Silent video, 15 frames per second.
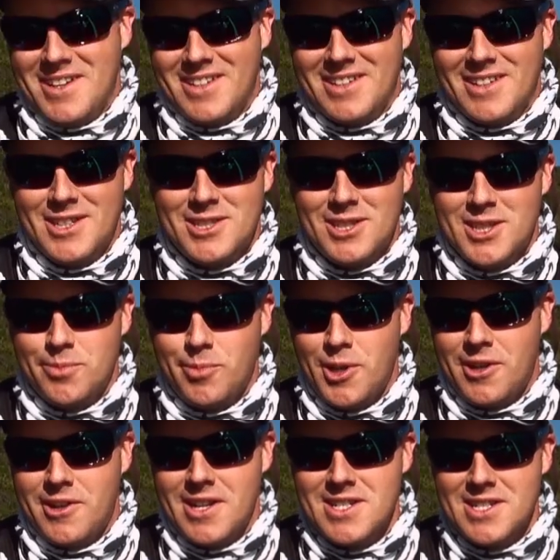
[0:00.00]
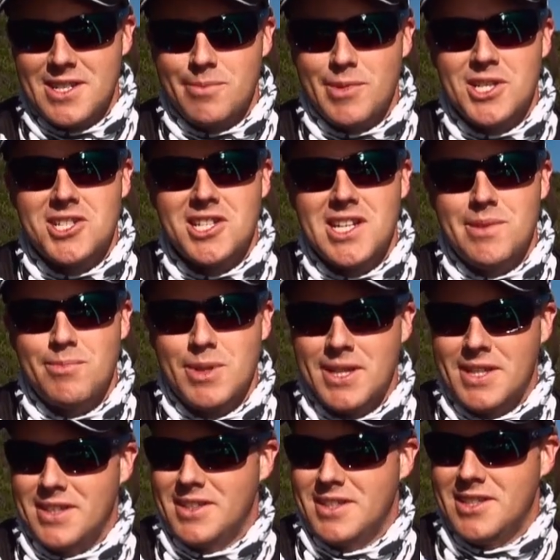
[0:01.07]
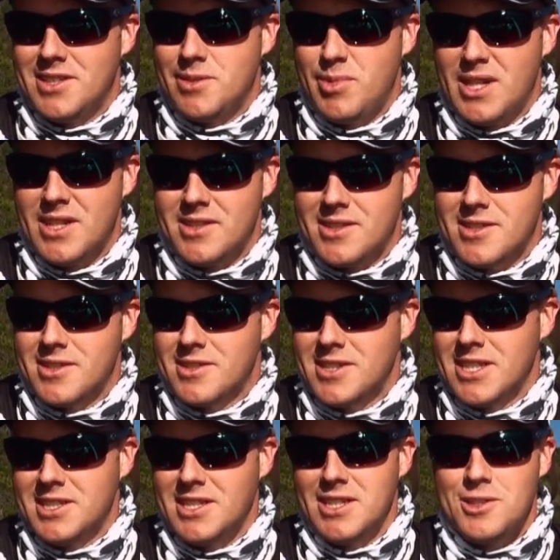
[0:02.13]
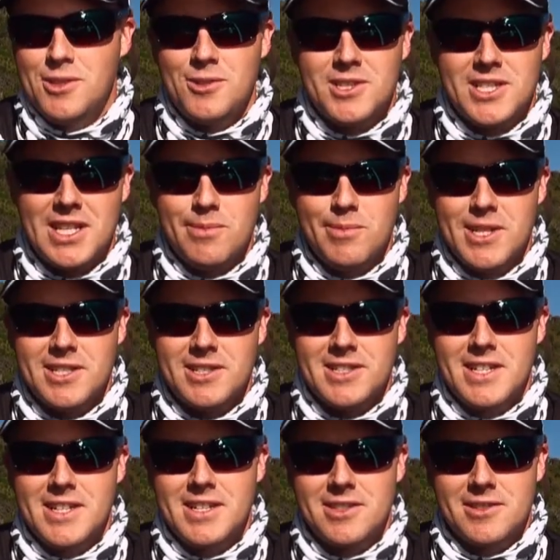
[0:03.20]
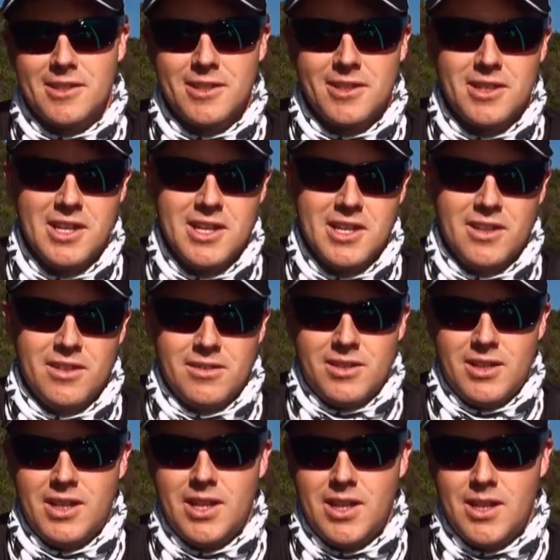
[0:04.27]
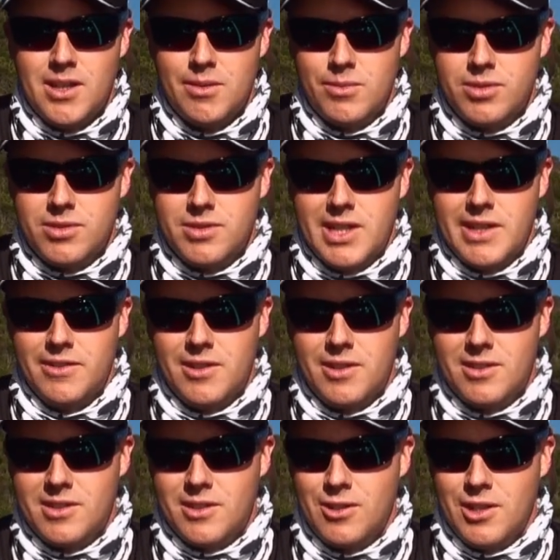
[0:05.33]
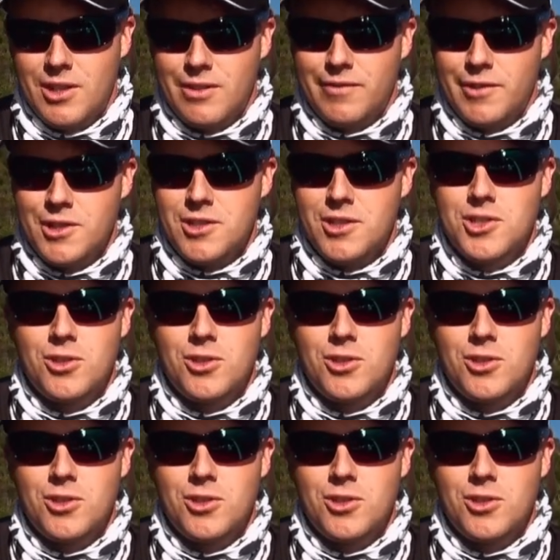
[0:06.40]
Nice size spotted grunter, I measured him. He's about 62 centimeters there. So haven't got a conversion